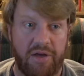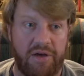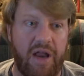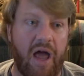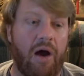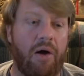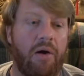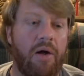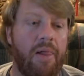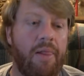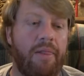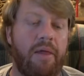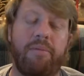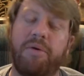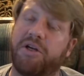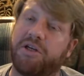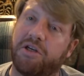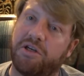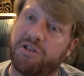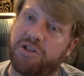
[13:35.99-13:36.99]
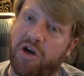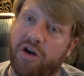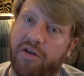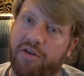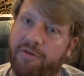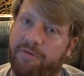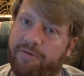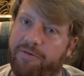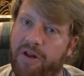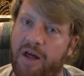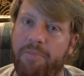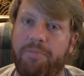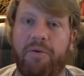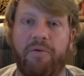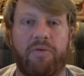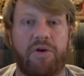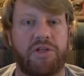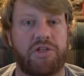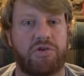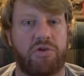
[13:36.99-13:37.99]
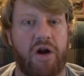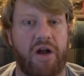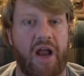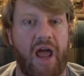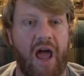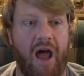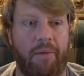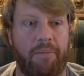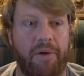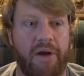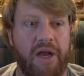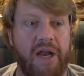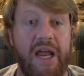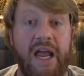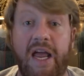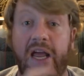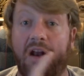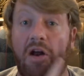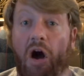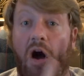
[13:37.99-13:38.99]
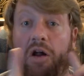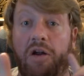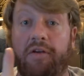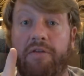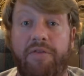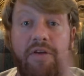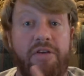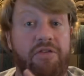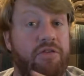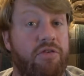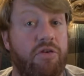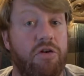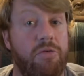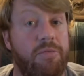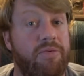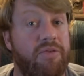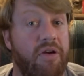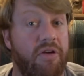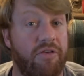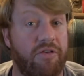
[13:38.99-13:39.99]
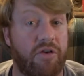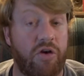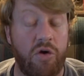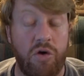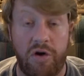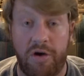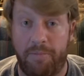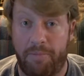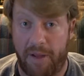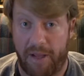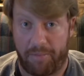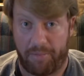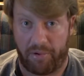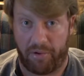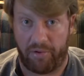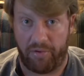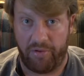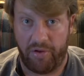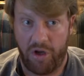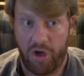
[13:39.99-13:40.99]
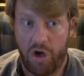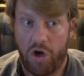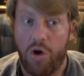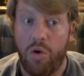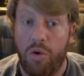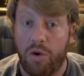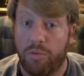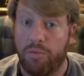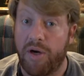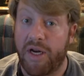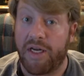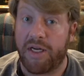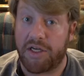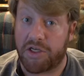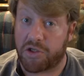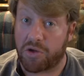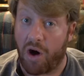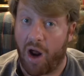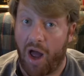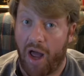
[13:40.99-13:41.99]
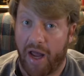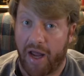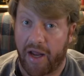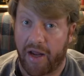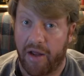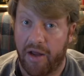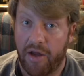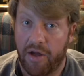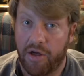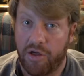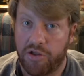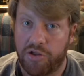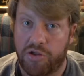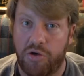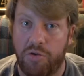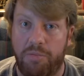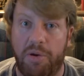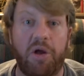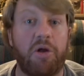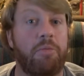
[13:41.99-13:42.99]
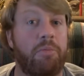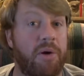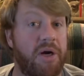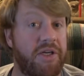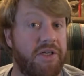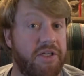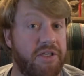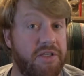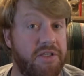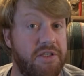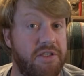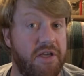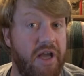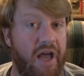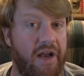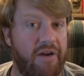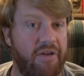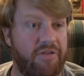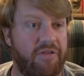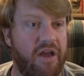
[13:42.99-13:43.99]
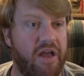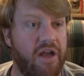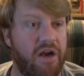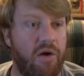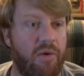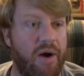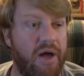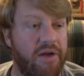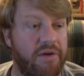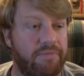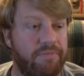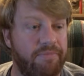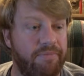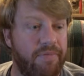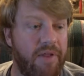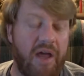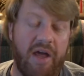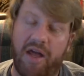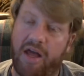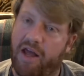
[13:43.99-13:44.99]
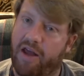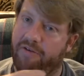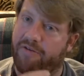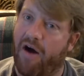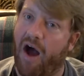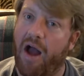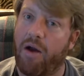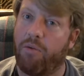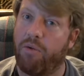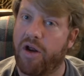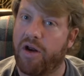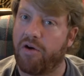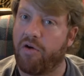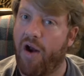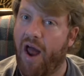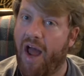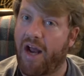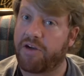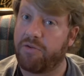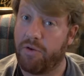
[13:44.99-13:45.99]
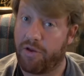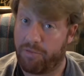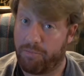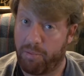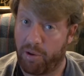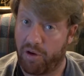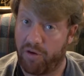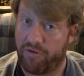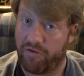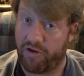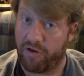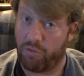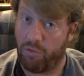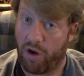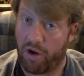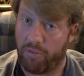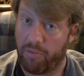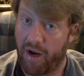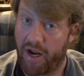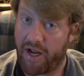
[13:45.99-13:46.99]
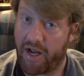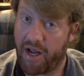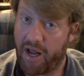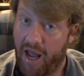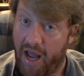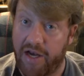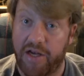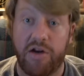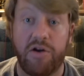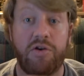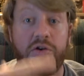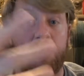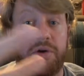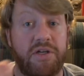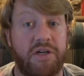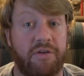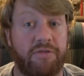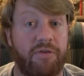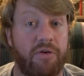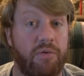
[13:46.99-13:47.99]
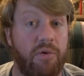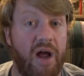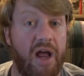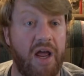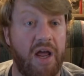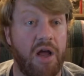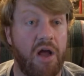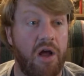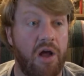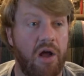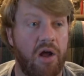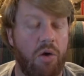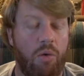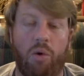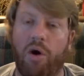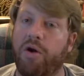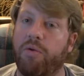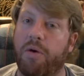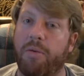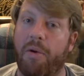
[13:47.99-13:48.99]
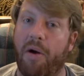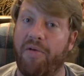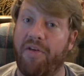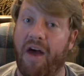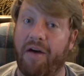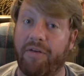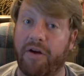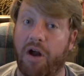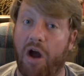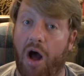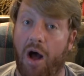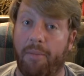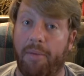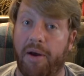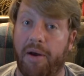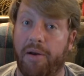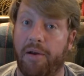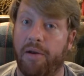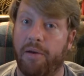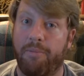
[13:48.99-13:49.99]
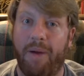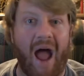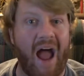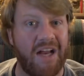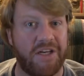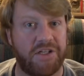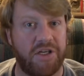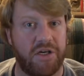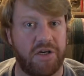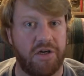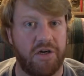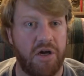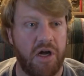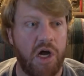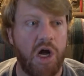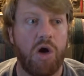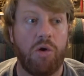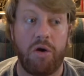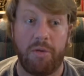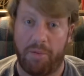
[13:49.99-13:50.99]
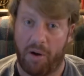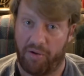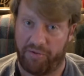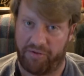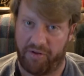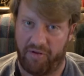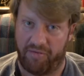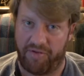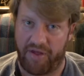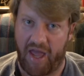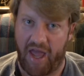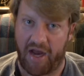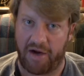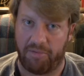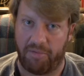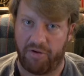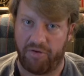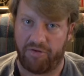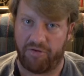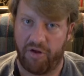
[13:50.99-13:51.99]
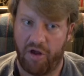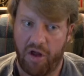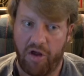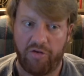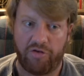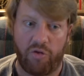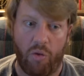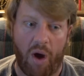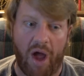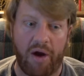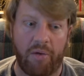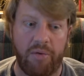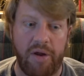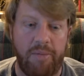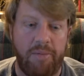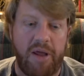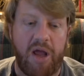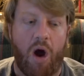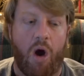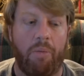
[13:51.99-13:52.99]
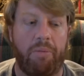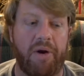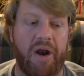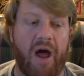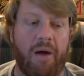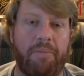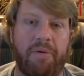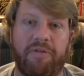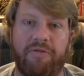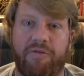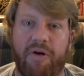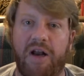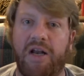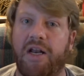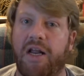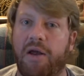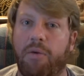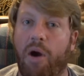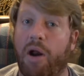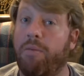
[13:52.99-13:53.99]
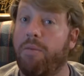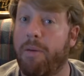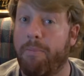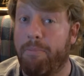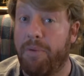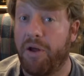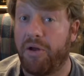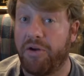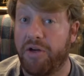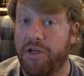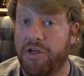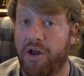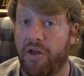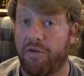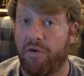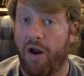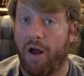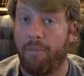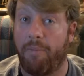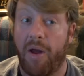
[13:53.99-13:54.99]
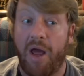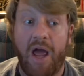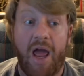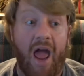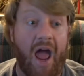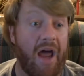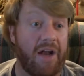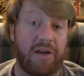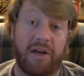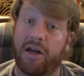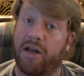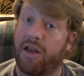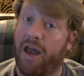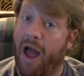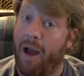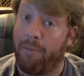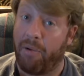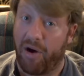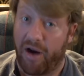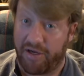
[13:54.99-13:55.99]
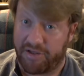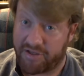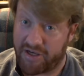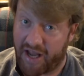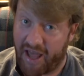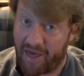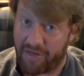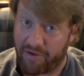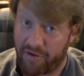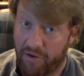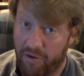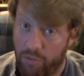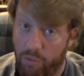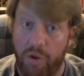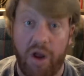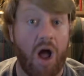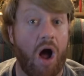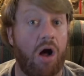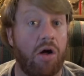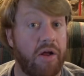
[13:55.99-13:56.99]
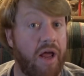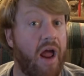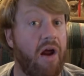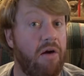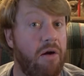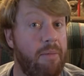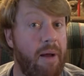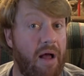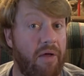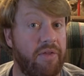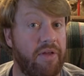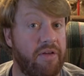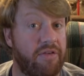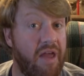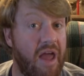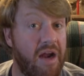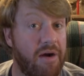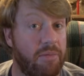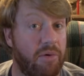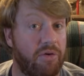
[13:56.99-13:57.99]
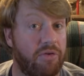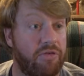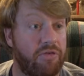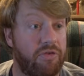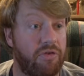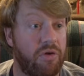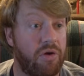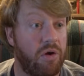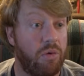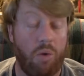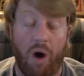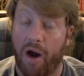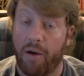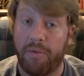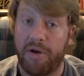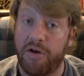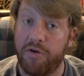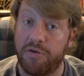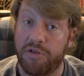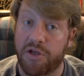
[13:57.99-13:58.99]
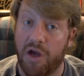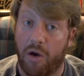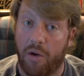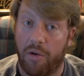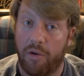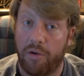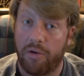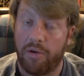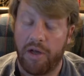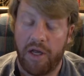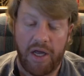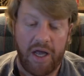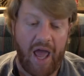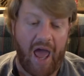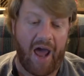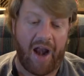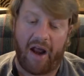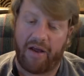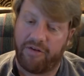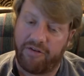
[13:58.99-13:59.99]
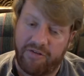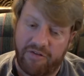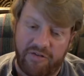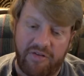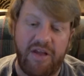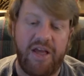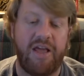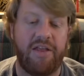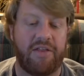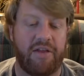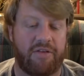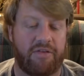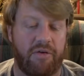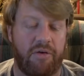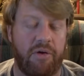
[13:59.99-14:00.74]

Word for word: Now, let me show you the flip of what's trying to happen. In all of these groups, there's good people who are really trying to build bridges and to say, you know what? If I interact with birds in one way and you do a different way, what do we both have in common? Passion. We both love the animals. So why don't we be open up and friendly? Why don't we build each other up and collaborate together? We all care about these animals. Why don't we do so? And I see this.